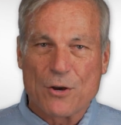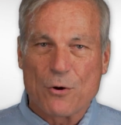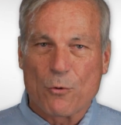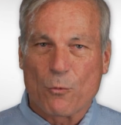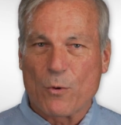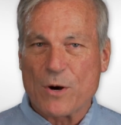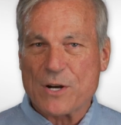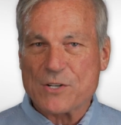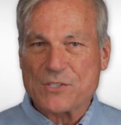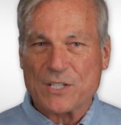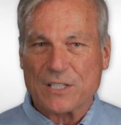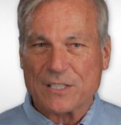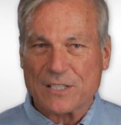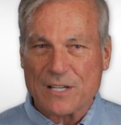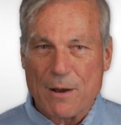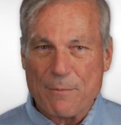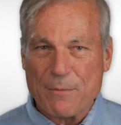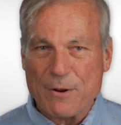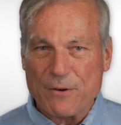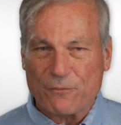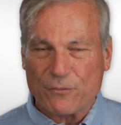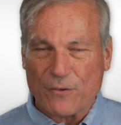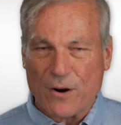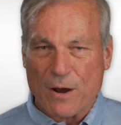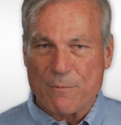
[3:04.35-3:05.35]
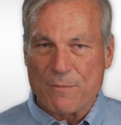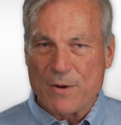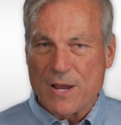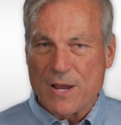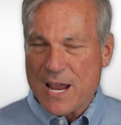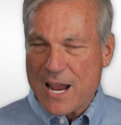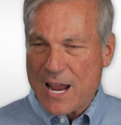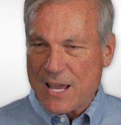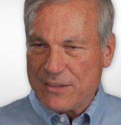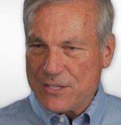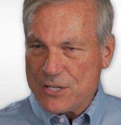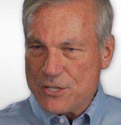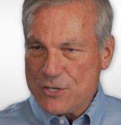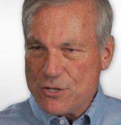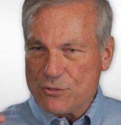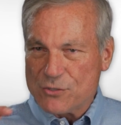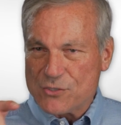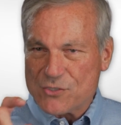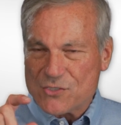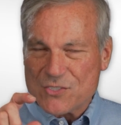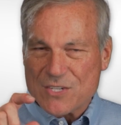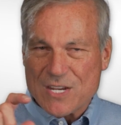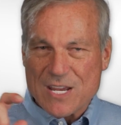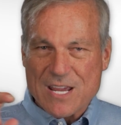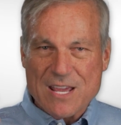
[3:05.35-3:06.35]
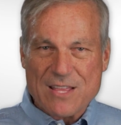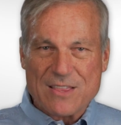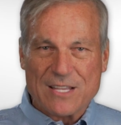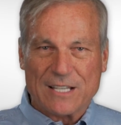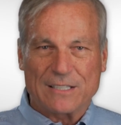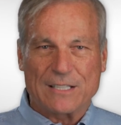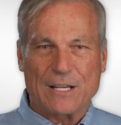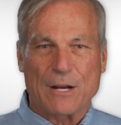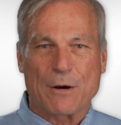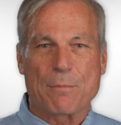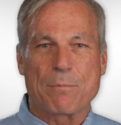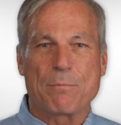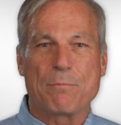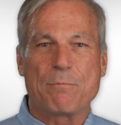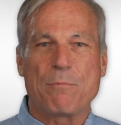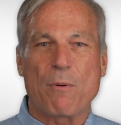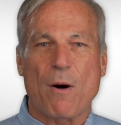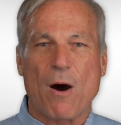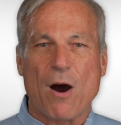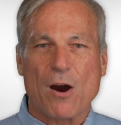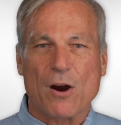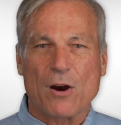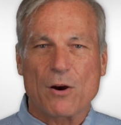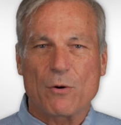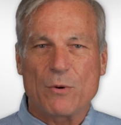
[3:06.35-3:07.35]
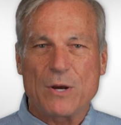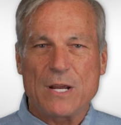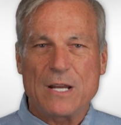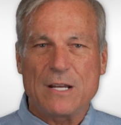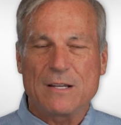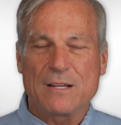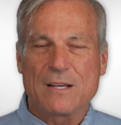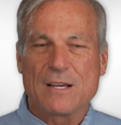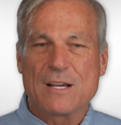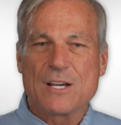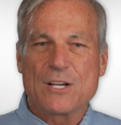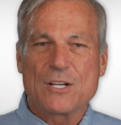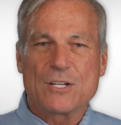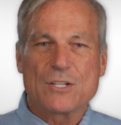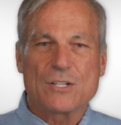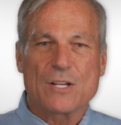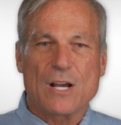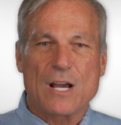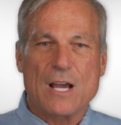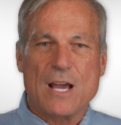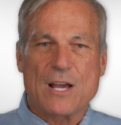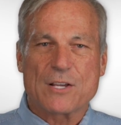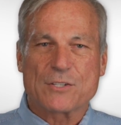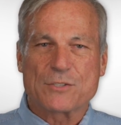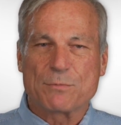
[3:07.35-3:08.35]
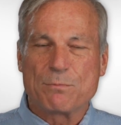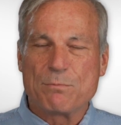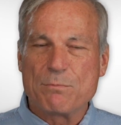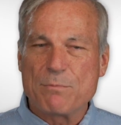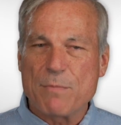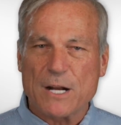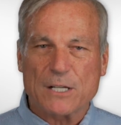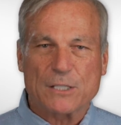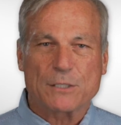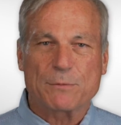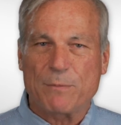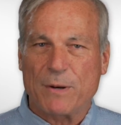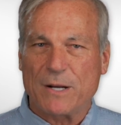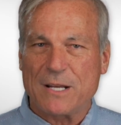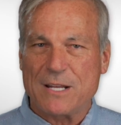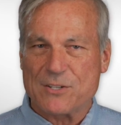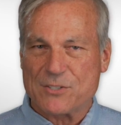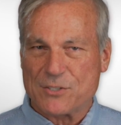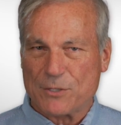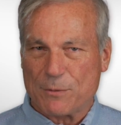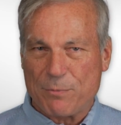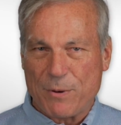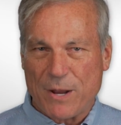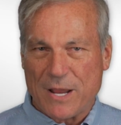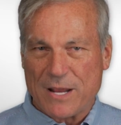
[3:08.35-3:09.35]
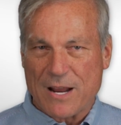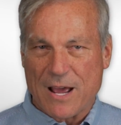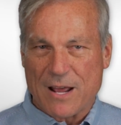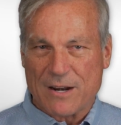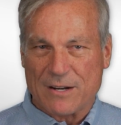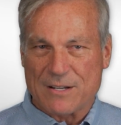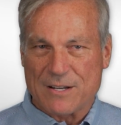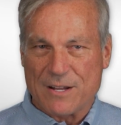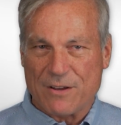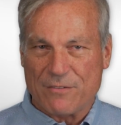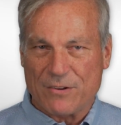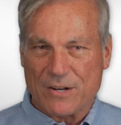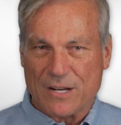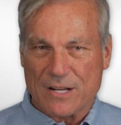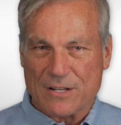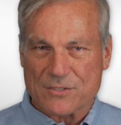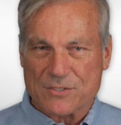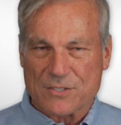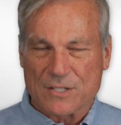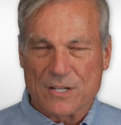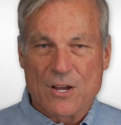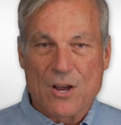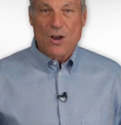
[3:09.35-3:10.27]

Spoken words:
Where's it coming from? And then you see that they're borrowing as much money as they're paying out in dividends.